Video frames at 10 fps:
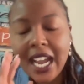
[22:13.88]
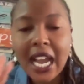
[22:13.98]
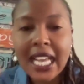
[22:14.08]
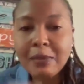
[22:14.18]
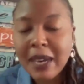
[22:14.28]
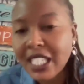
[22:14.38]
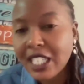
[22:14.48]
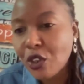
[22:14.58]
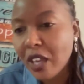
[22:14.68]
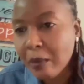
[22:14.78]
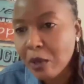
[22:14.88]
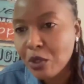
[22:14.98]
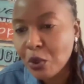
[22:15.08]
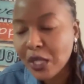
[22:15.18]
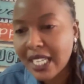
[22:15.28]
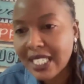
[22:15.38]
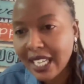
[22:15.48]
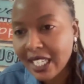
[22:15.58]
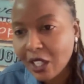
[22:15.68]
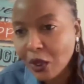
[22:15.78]
as much as you're able to do the
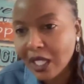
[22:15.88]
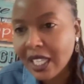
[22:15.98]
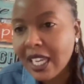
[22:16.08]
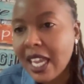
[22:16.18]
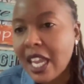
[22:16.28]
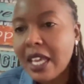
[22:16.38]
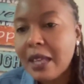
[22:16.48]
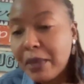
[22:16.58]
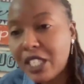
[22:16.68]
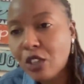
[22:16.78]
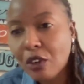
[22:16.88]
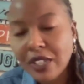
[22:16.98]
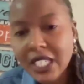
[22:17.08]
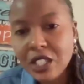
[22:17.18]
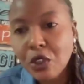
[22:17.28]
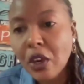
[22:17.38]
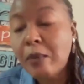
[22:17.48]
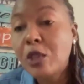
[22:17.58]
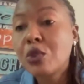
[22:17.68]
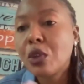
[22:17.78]
technical bit of it, you're
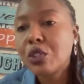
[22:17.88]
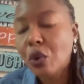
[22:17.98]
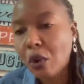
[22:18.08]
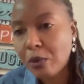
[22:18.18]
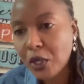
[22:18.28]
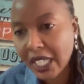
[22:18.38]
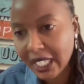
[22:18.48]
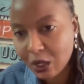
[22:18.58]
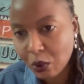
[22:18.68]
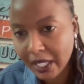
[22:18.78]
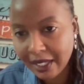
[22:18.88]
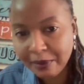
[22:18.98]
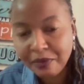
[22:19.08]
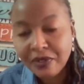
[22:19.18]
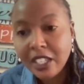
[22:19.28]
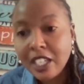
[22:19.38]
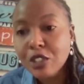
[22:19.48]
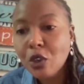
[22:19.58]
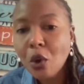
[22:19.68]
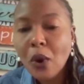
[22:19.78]
able to also communicate well.
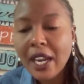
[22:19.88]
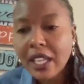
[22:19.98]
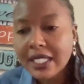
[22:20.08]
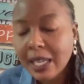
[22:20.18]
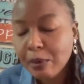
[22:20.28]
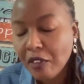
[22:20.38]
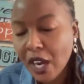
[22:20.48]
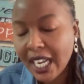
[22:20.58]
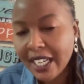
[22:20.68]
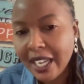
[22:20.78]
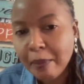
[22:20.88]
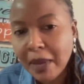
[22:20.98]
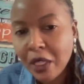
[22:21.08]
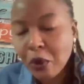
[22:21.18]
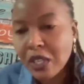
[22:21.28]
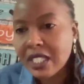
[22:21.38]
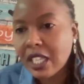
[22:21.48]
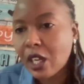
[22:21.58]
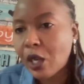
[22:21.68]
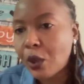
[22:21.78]
So some of our career pathways
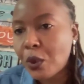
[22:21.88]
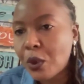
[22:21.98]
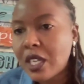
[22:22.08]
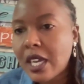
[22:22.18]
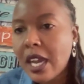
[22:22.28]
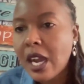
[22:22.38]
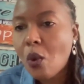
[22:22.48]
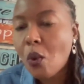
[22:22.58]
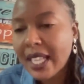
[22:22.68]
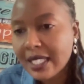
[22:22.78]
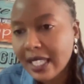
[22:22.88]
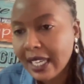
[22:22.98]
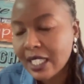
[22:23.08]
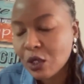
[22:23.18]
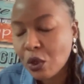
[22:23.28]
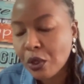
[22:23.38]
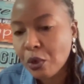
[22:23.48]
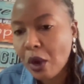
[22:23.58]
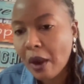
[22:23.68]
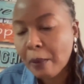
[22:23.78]
include, once learners go
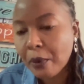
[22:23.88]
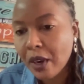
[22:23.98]
through our